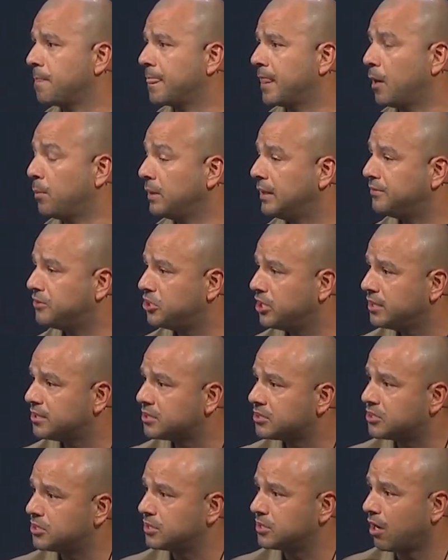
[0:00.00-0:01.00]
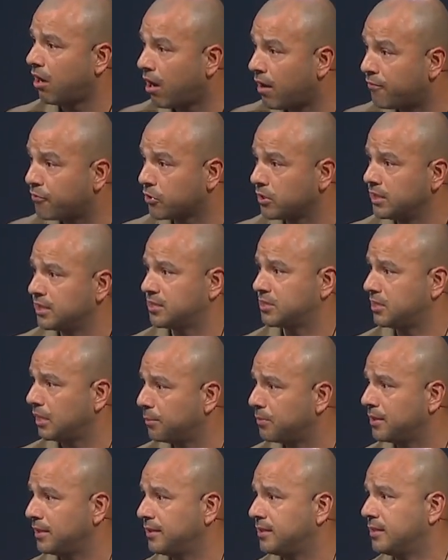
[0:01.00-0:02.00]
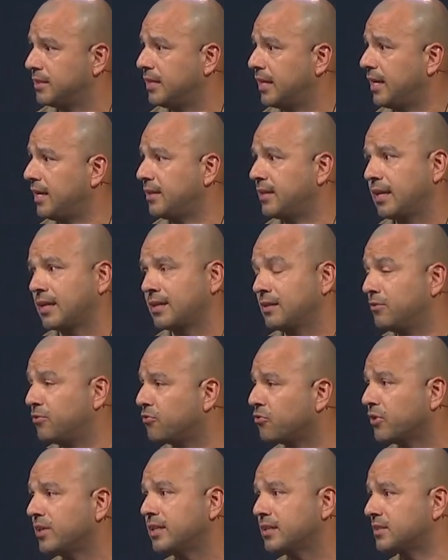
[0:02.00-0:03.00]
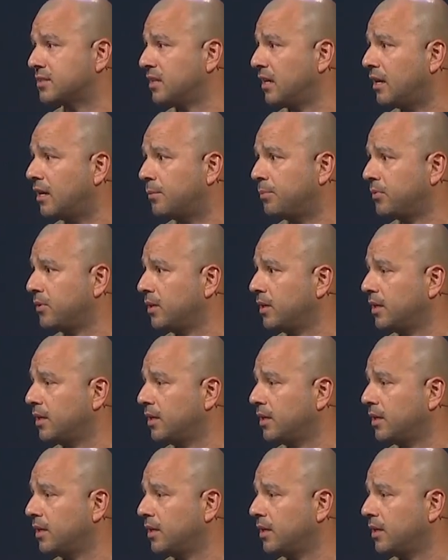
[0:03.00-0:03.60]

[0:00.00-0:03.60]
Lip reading: I believe Jesus is offering us something today that can free us up.